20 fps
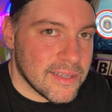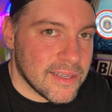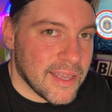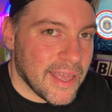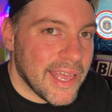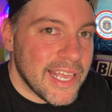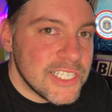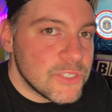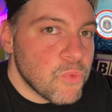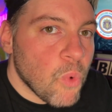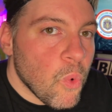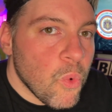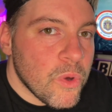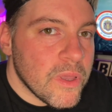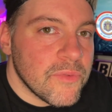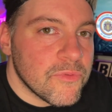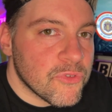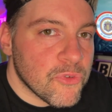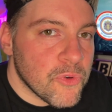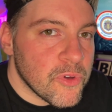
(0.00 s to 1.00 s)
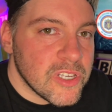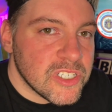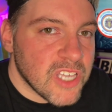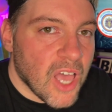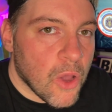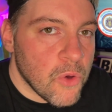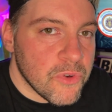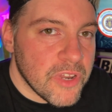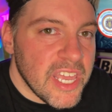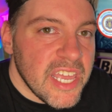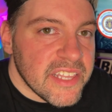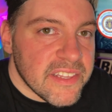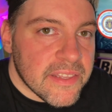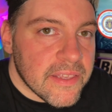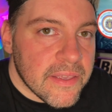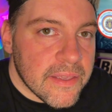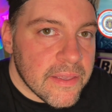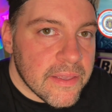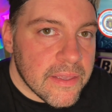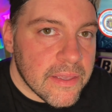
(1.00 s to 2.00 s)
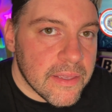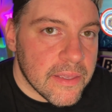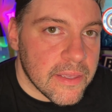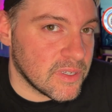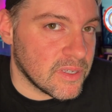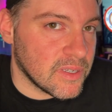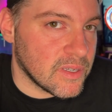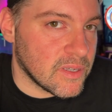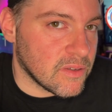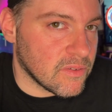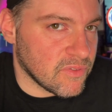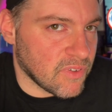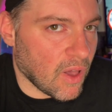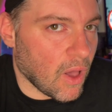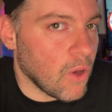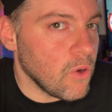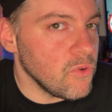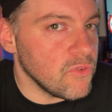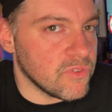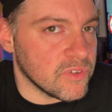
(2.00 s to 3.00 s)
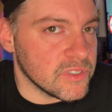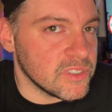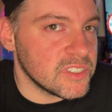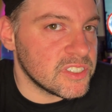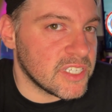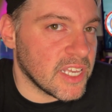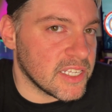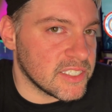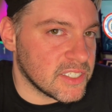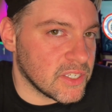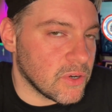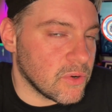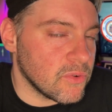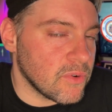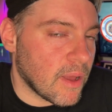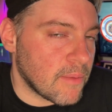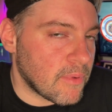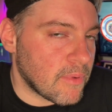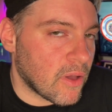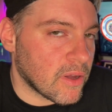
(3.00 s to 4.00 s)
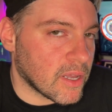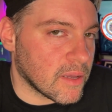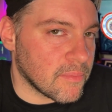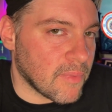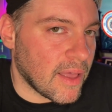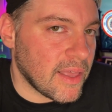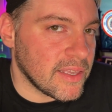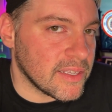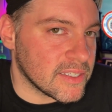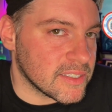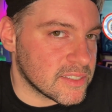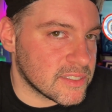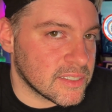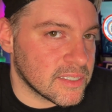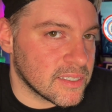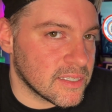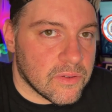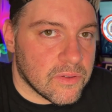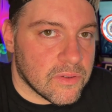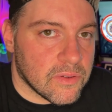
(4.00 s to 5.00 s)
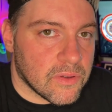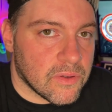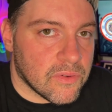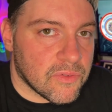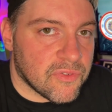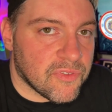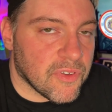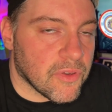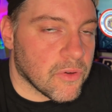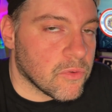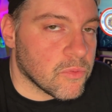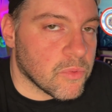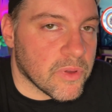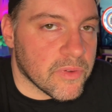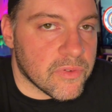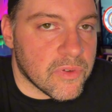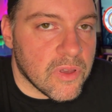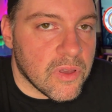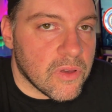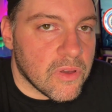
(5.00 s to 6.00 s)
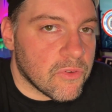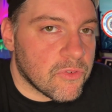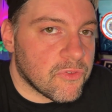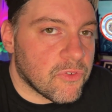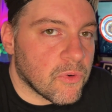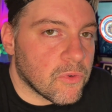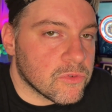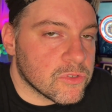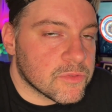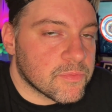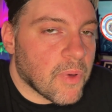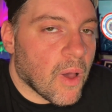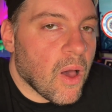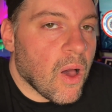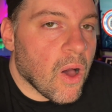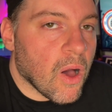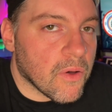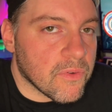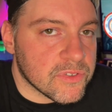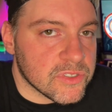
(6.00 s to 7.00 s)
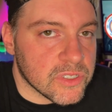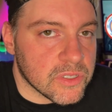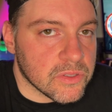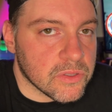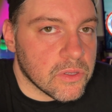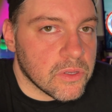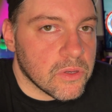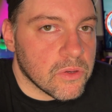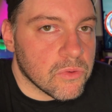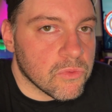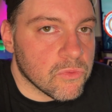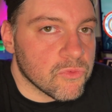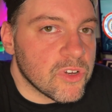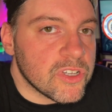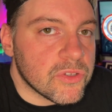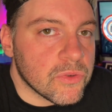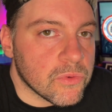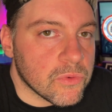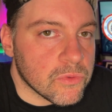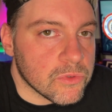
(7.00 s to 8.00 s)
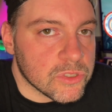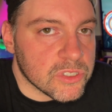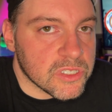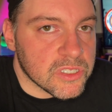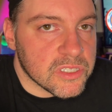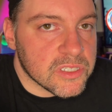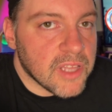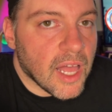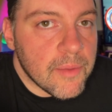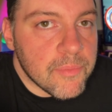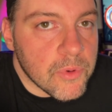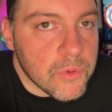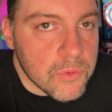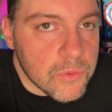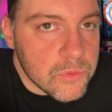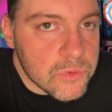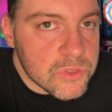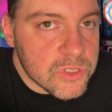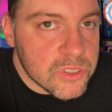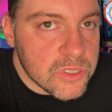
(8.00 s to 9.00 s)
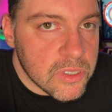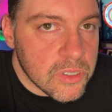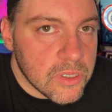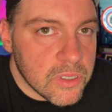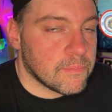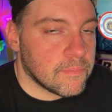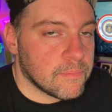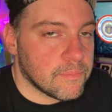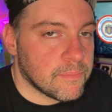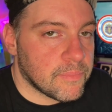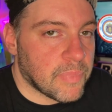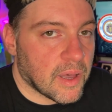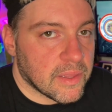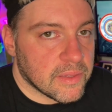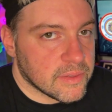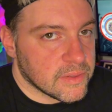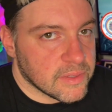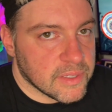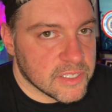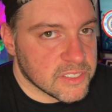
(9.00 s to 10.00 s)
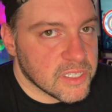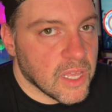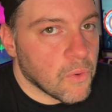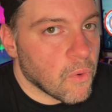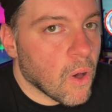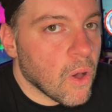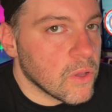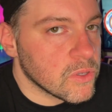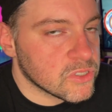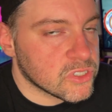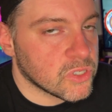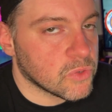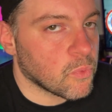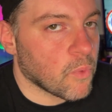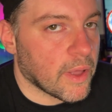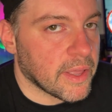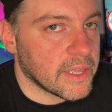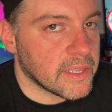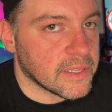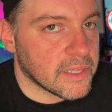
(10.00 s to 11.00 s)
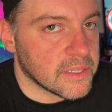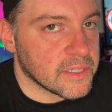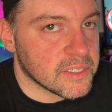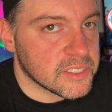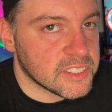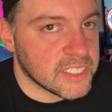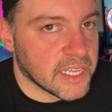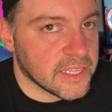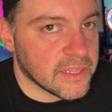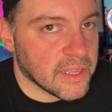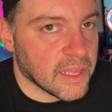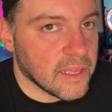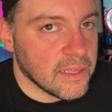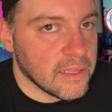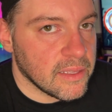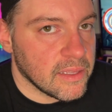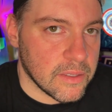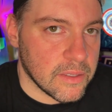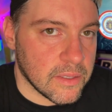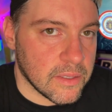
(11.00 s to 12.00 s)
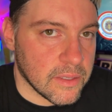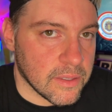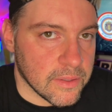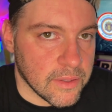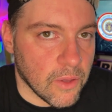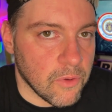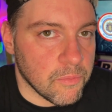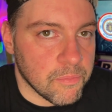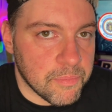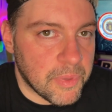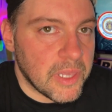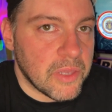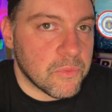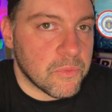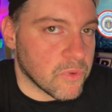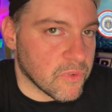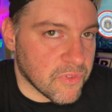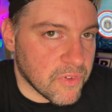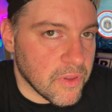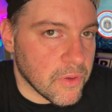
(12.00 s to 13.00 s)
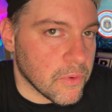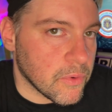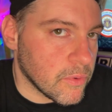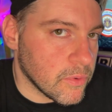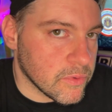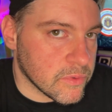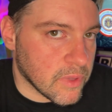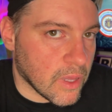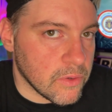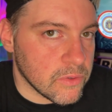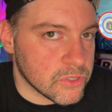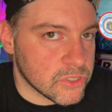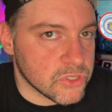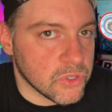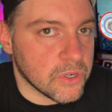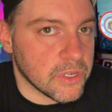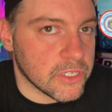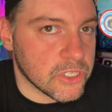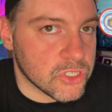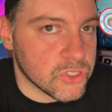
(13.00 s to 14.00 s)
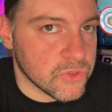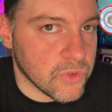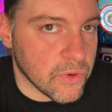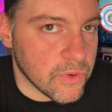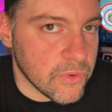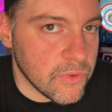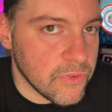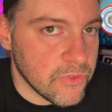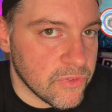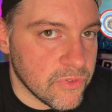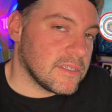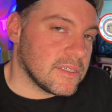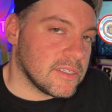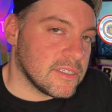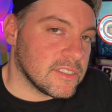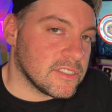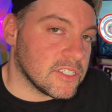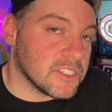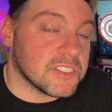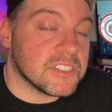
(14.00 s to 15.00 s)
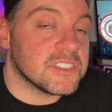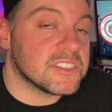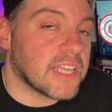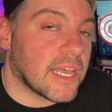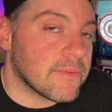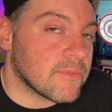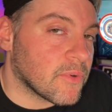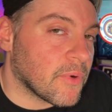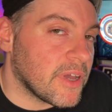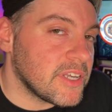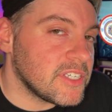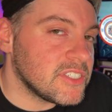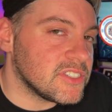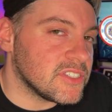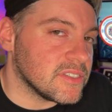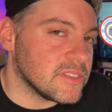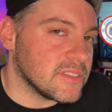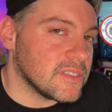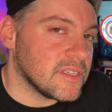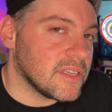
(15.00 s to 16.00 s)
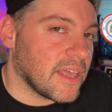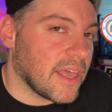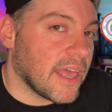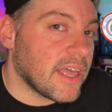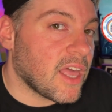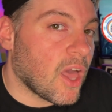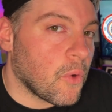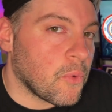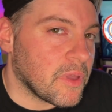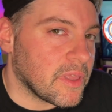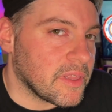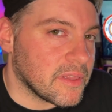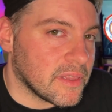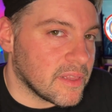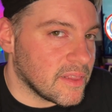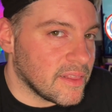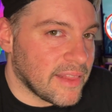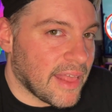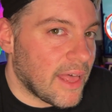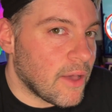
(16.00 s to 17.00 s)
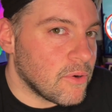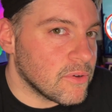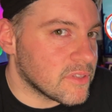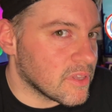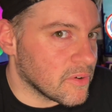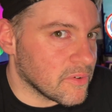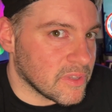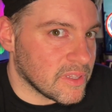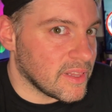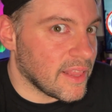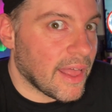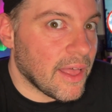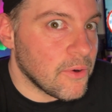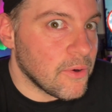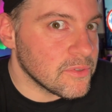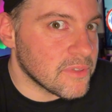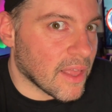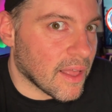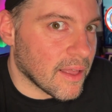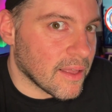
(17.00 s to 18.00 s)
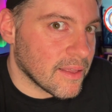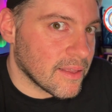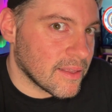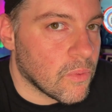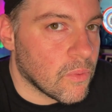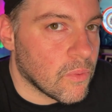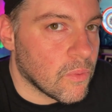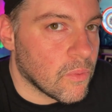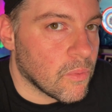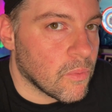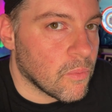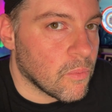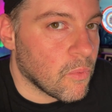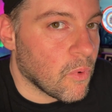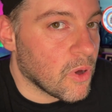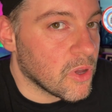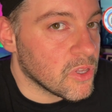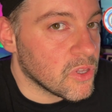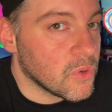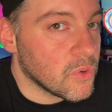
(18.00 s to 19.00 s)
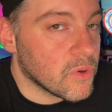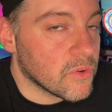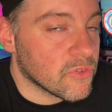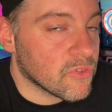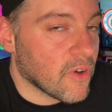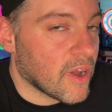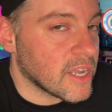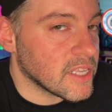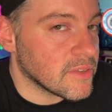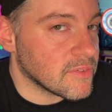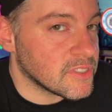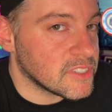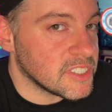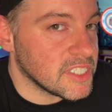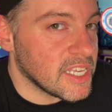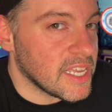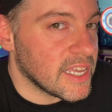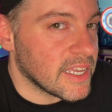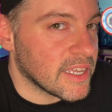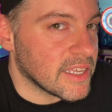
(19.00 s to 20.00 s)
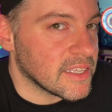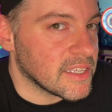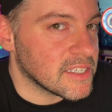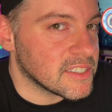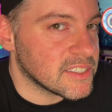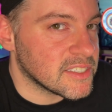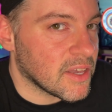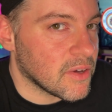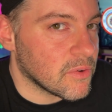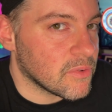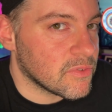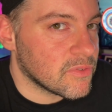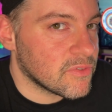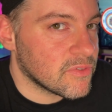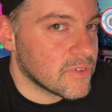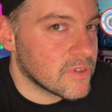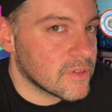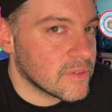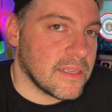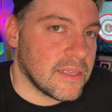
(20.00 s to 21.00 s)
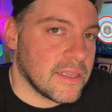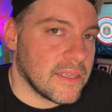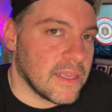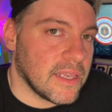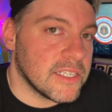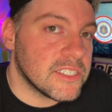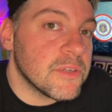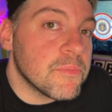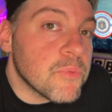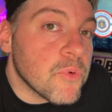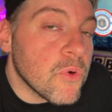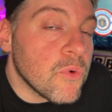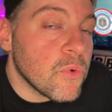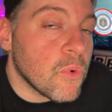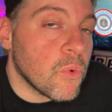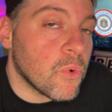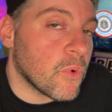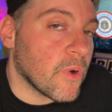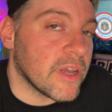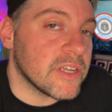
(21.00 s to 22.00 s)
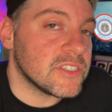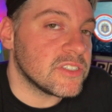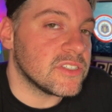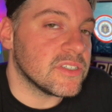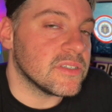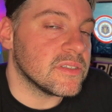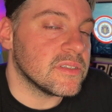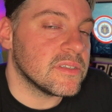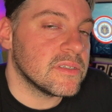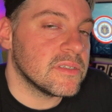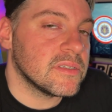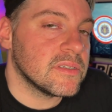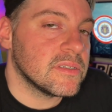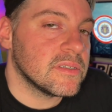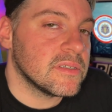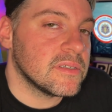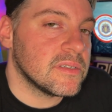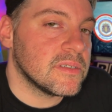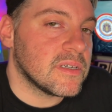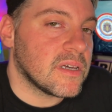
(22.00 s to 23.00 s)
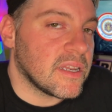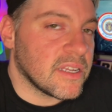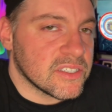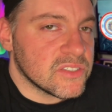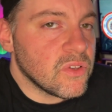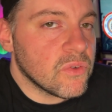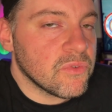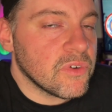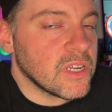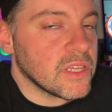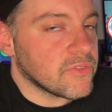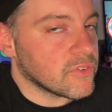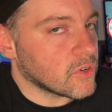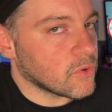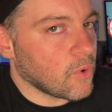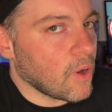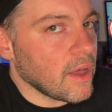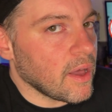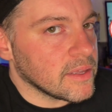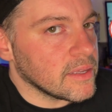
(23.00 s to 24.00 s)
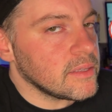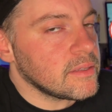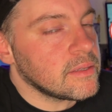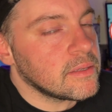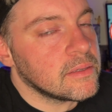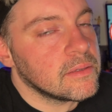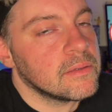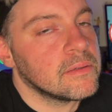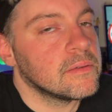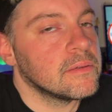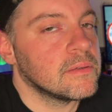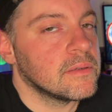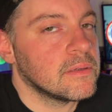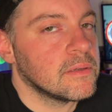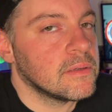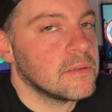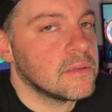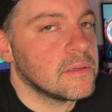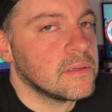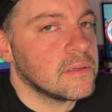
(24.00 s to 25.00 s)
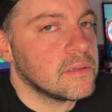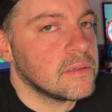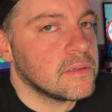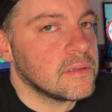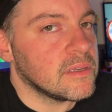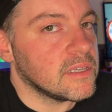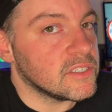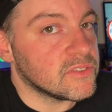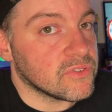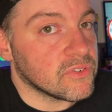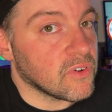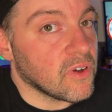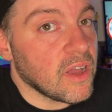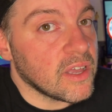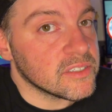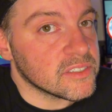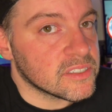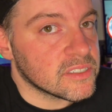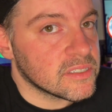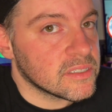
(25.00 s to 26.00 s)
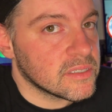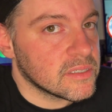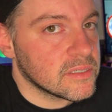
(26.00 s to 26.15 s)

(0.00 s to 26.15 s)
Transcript: He's walking through his own id. Verhoeven sets it all up like a maze, filled with false paths and riddles and doubles. But there's no answer waiting at the centre, no big reveal, no solid truth, just the same question, echoing louder and louder. What are you afraid of seeing in yourself? It's a brutal question, and it's not really for Quaid, it's for us.